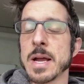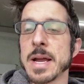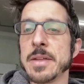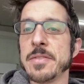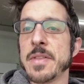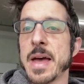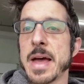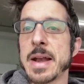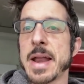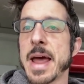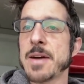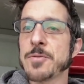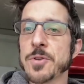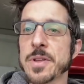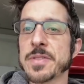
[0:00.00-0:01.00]
And then
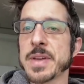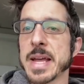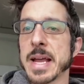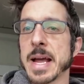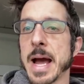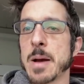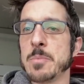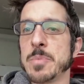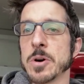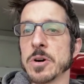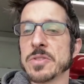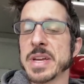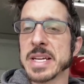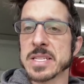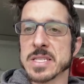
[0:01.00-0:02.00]
everything I built